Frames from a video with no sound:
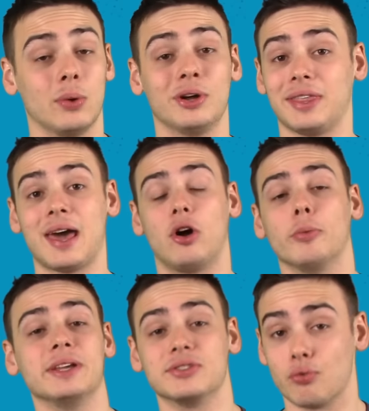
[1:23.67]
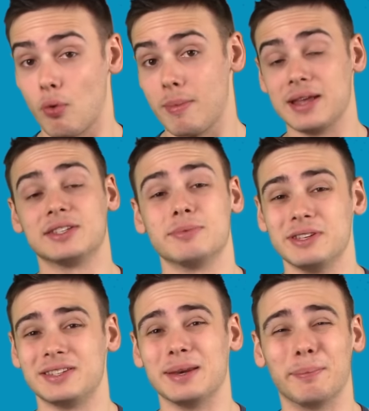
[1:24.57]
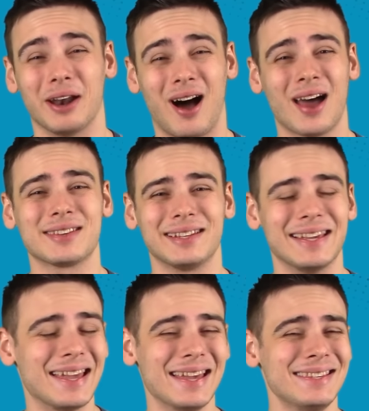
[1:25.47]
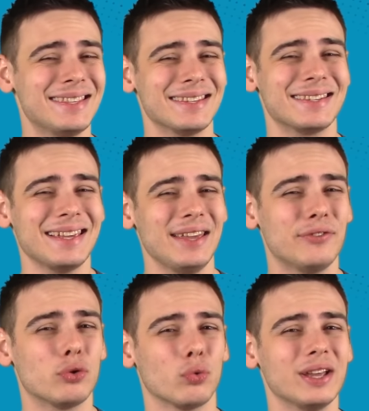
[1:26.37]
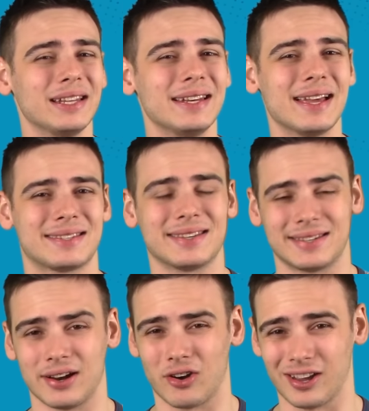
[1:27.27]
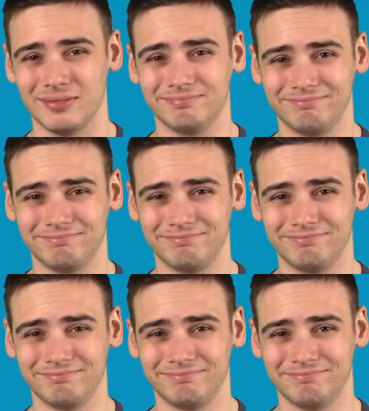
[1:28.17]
And what that all means remains to be seen, but honestly, is this even really necessary?